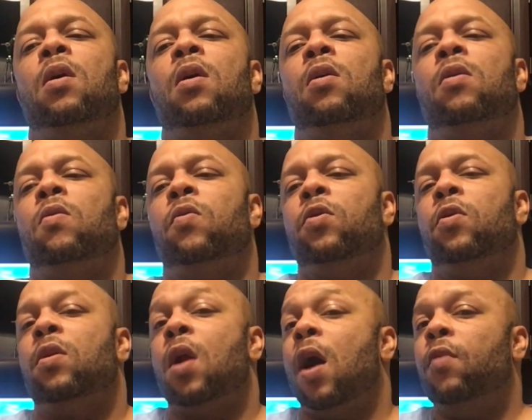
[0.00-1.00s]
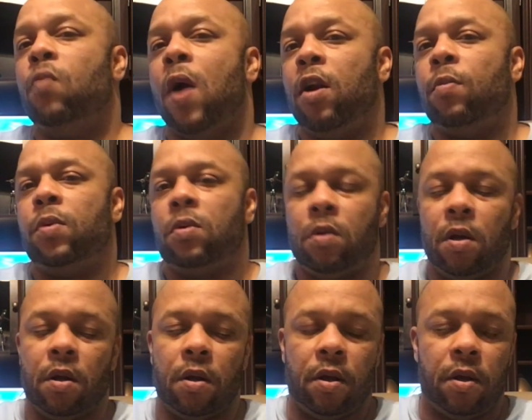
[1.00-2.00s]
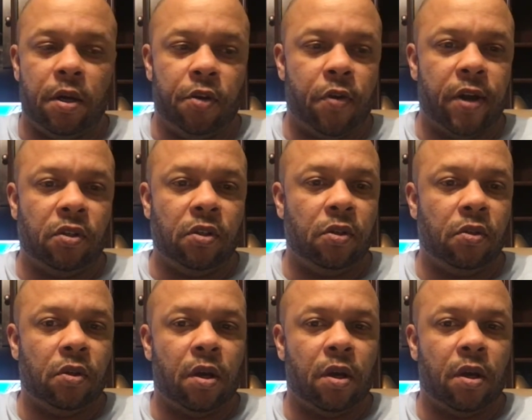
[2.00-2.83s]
or your non-routable addresses.